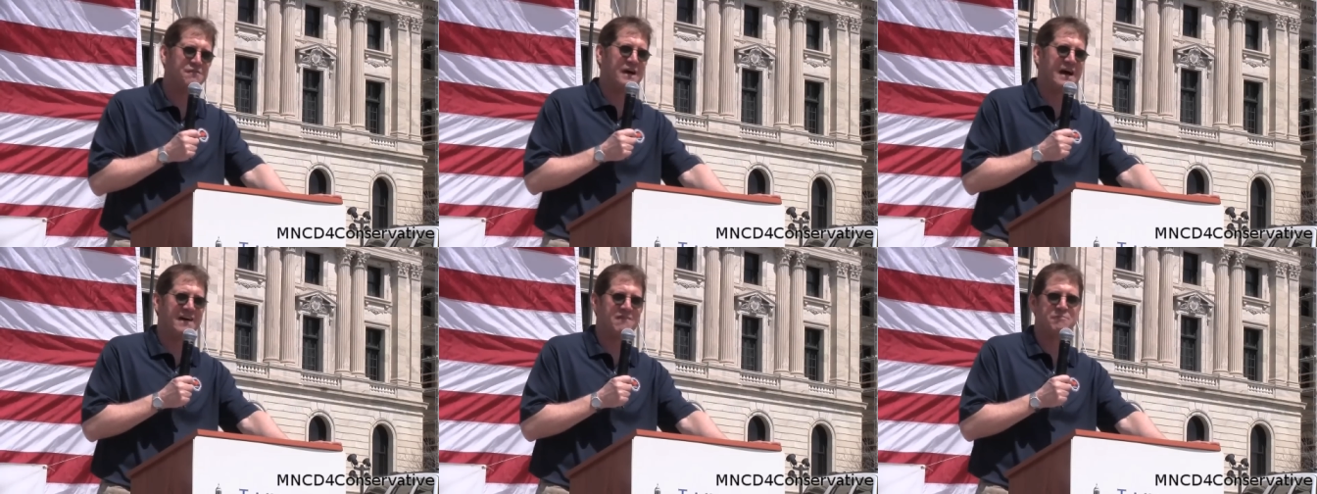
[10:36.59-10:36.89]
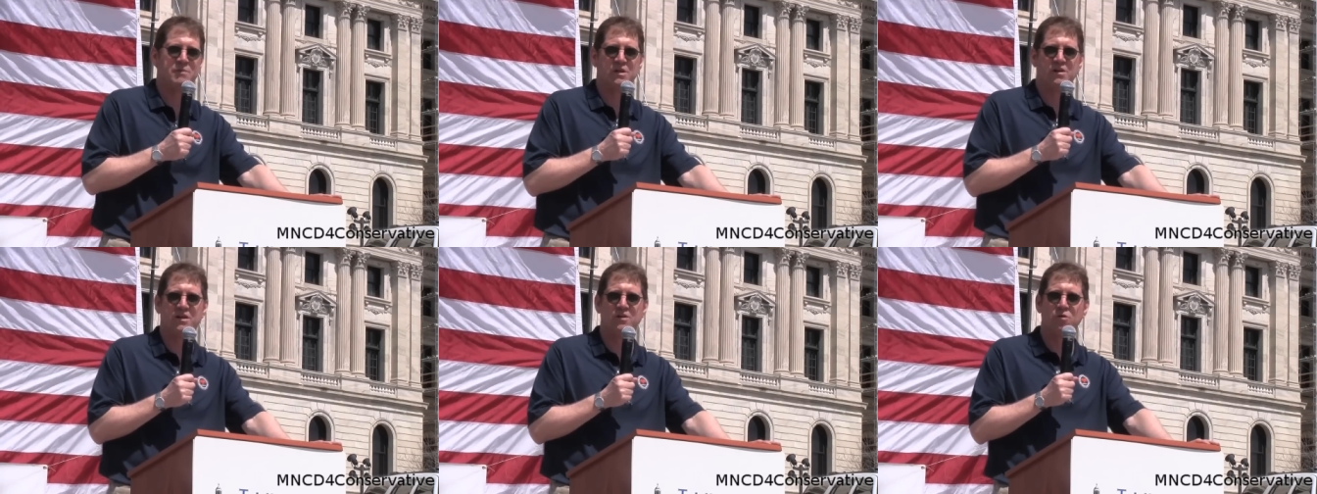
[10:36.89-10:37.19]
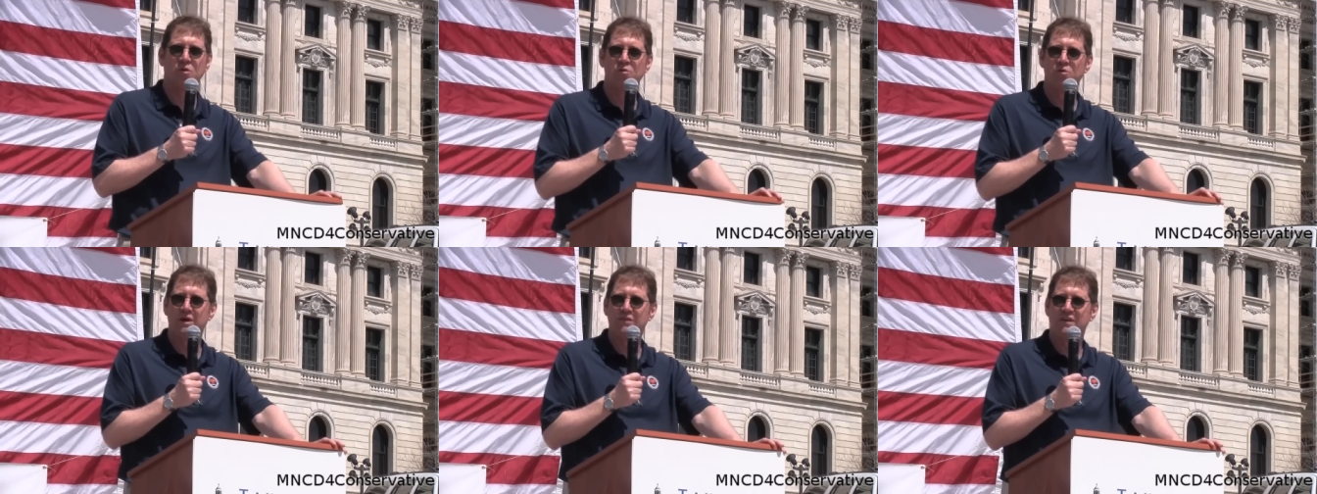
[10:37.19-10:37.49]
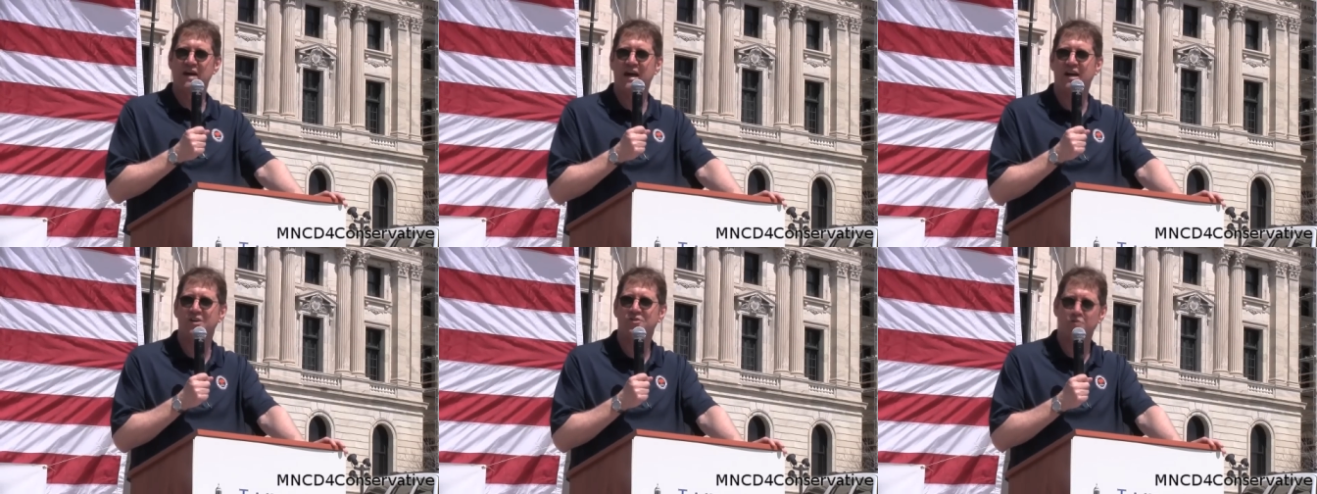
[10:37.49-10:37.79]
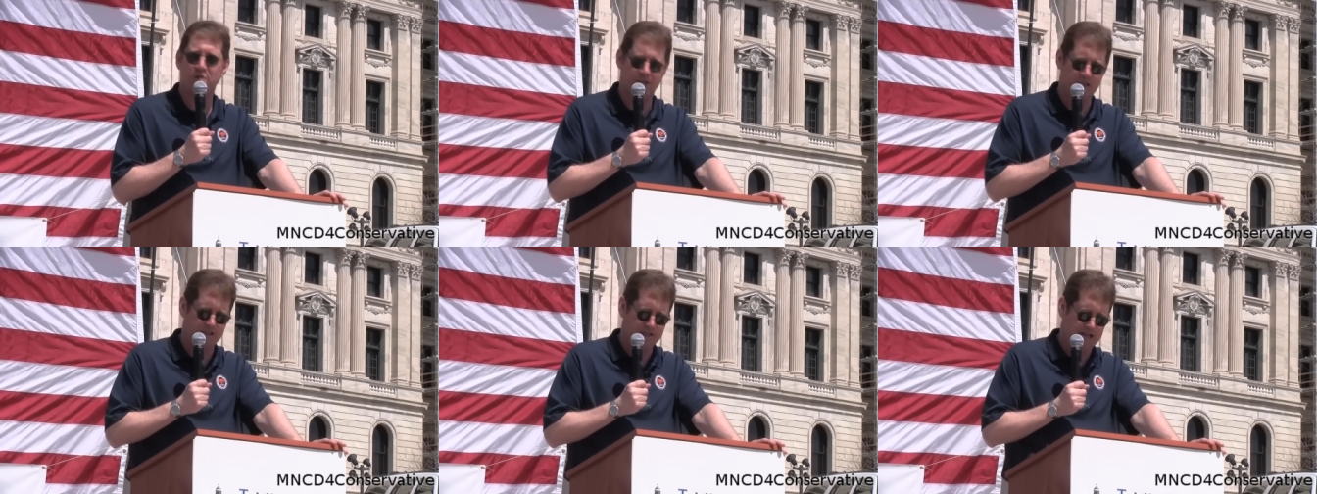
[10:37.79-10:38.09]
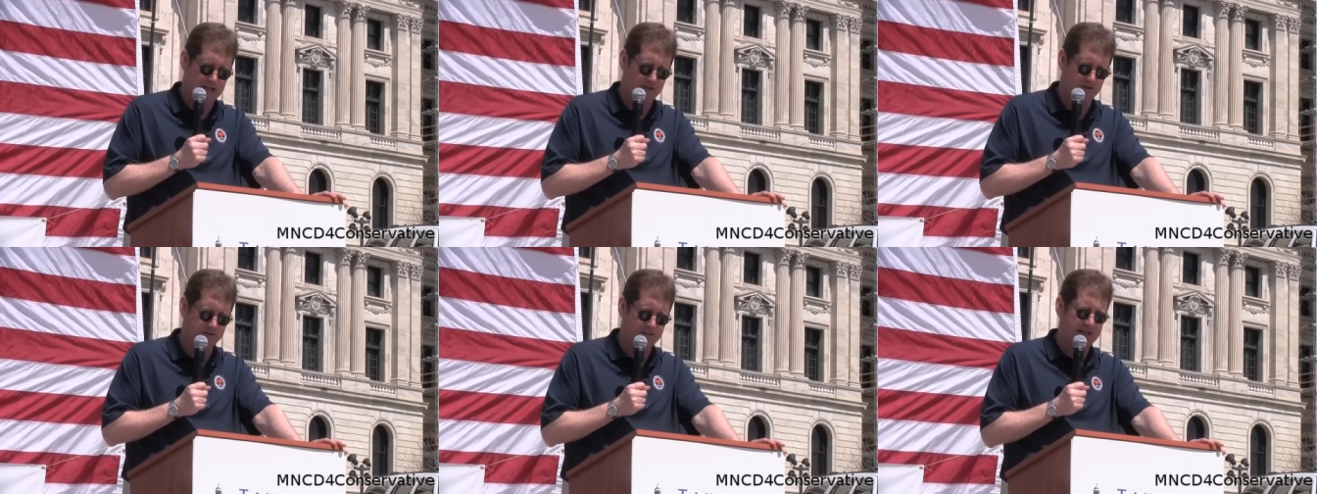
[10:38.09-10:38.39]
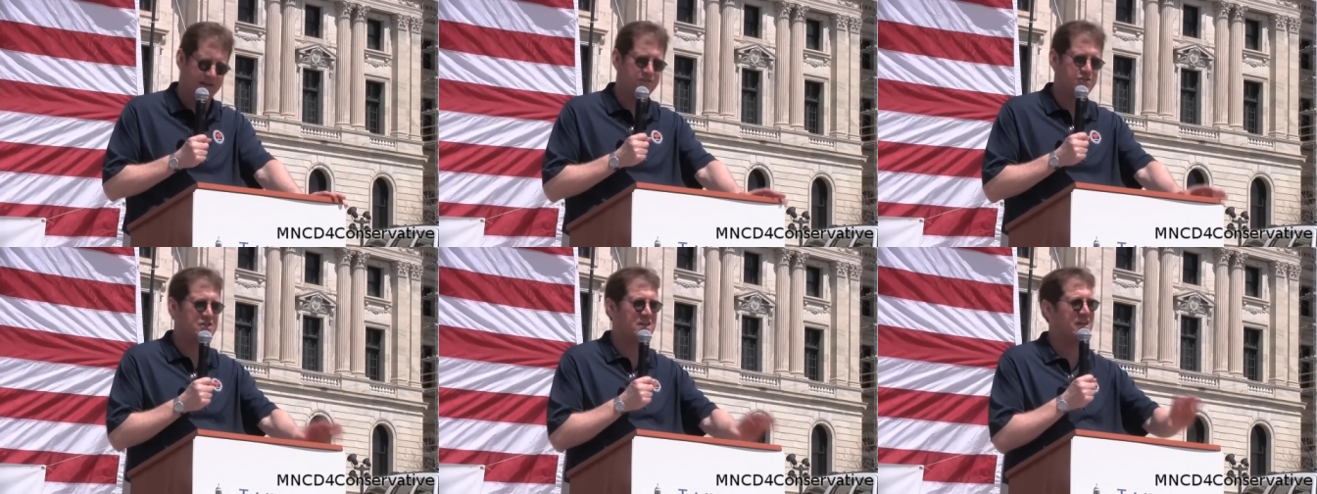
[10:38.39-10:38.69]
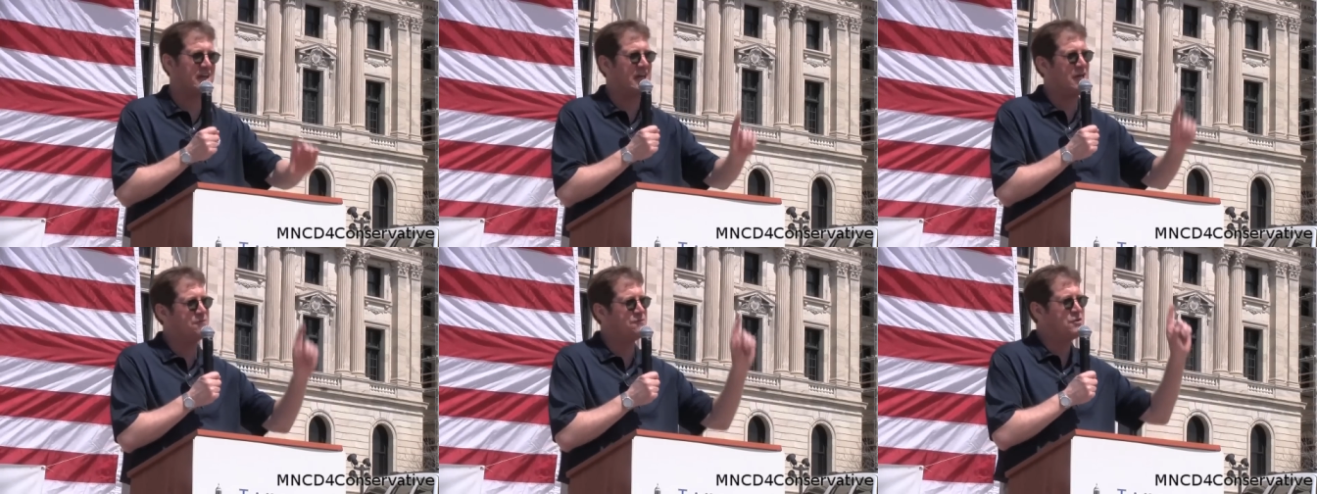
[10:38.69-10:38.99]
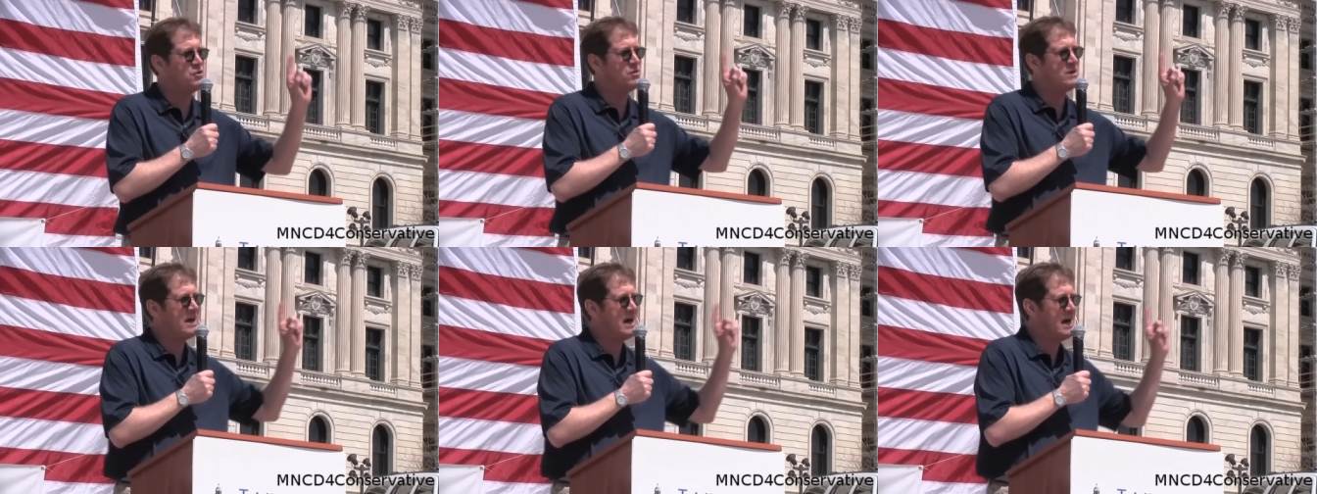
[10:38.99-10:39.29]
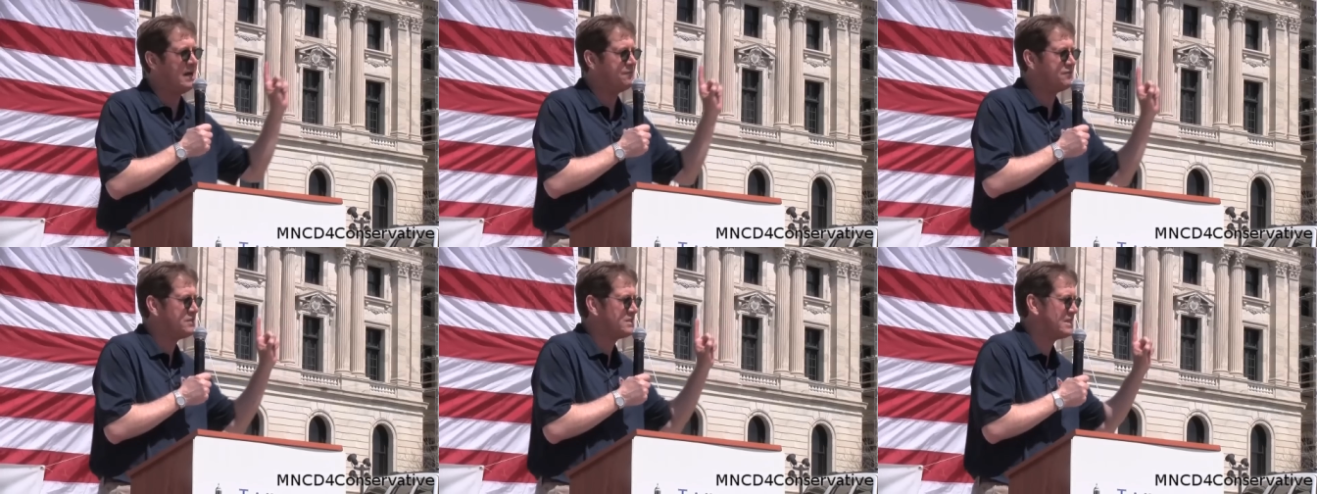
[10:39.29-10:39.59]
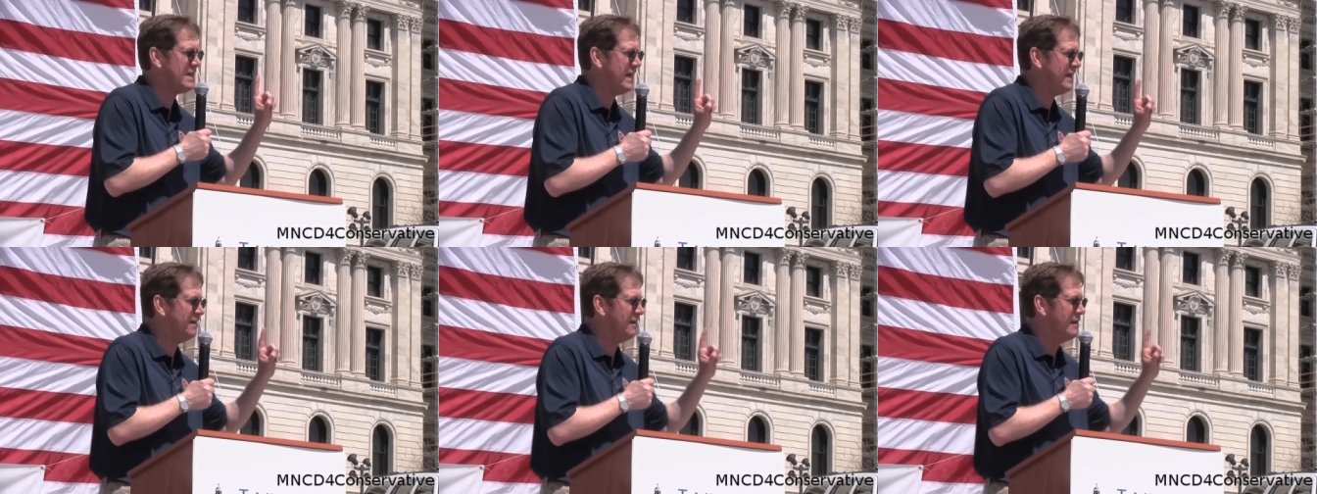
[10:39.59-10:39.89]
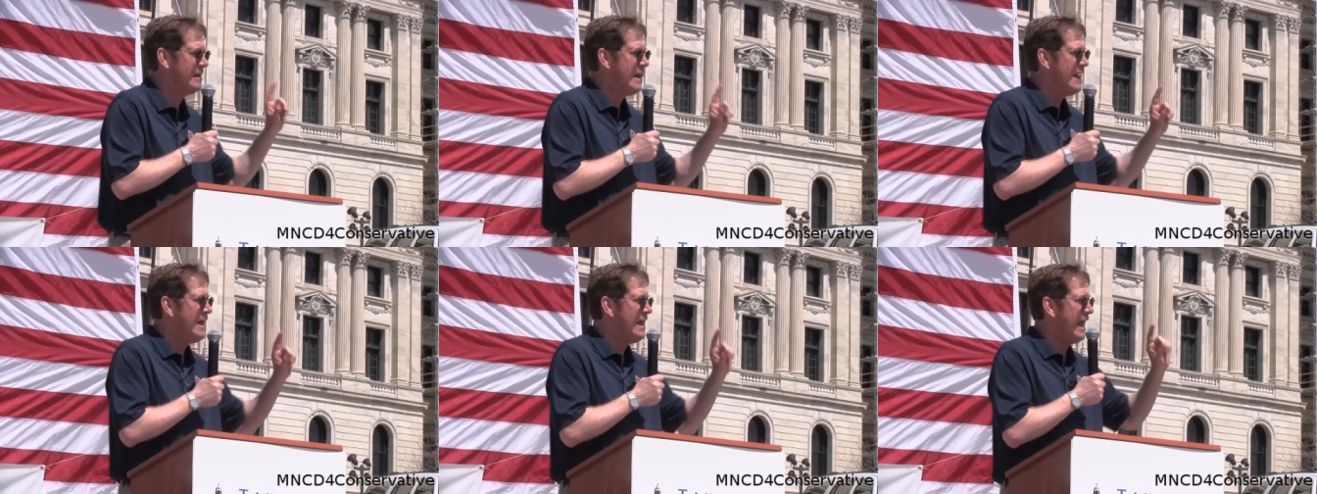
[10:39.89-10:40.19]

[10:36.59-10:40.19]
Five billion when we've got a trillion dollar deficit. If you confiscated